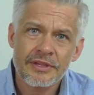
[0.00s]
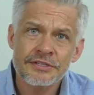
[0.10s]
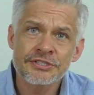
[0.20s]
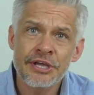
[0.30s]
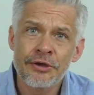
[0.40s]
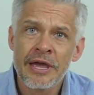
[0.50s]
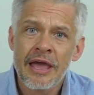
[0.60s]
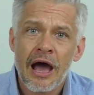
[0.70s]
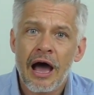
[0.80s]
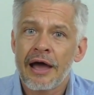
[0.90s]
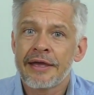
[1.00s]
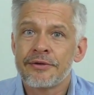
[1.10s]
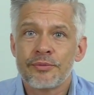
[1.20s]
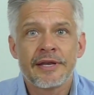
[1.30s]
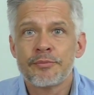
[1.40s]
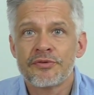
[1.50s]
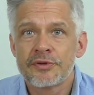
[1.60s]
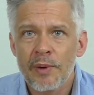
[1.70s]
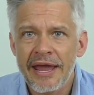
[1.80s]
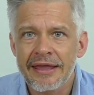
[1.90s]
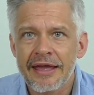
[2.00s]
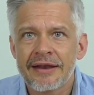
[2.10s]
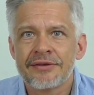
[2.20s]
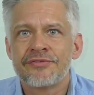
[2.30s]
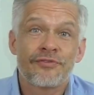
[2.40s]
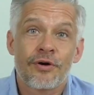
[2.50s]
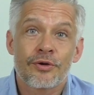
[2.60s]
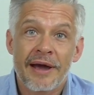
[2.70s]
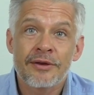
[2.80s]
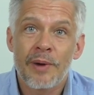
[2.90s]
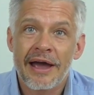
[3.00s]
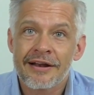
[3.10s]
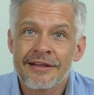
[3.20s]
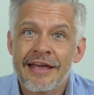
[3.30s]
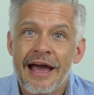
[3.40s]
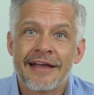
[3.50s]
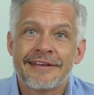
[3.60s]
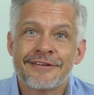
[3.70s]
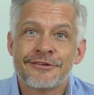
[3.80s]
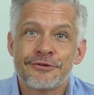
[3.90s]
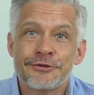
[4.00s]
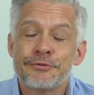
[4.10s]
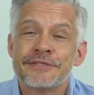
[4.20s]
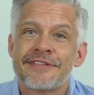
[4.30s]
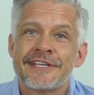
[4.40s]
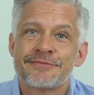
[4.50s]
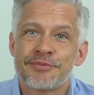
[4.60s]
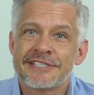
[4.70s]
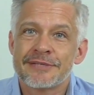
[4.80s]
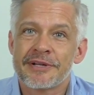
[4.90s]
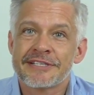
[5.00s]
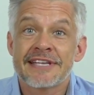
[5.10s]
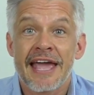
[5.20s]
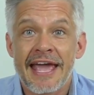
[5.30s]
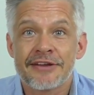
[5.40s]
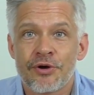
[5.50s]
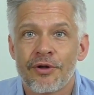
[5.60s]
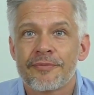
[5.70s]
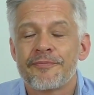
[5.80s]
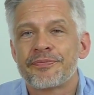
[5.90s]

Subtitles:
So I really moved away, and for quite a while I didn't use these principles at all.